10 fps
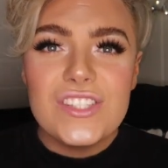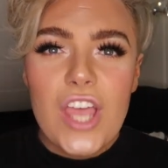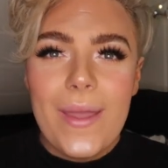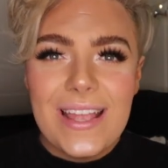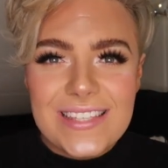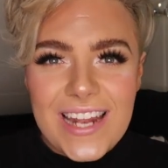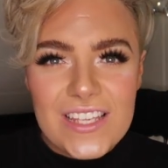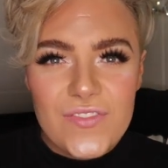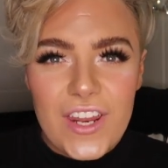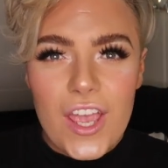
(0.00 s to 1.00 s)
So in
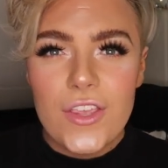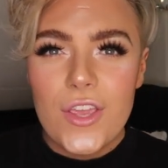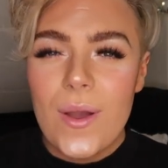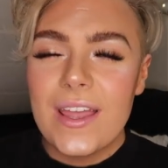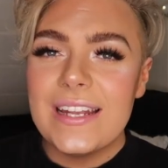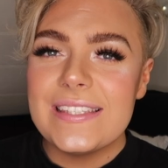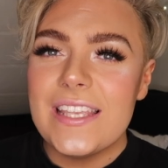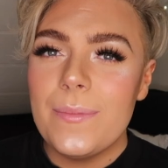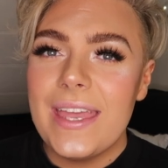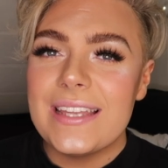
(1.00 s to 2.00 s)
today's video, you are going to
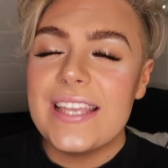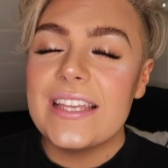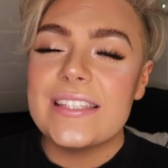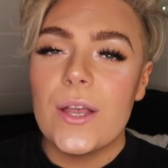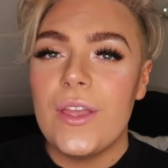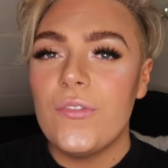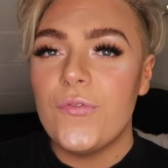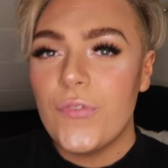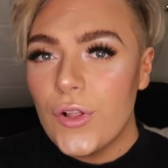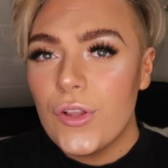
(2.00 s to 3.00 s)
see me test out a
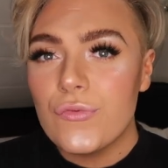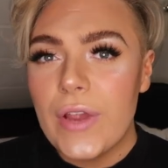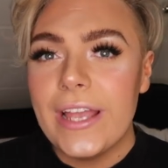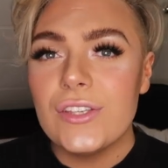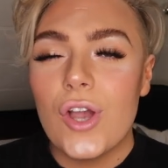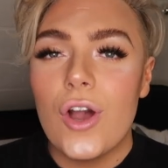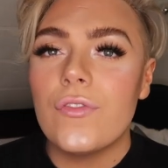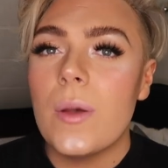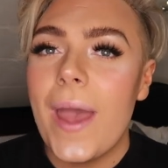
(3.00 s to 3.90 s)
full range of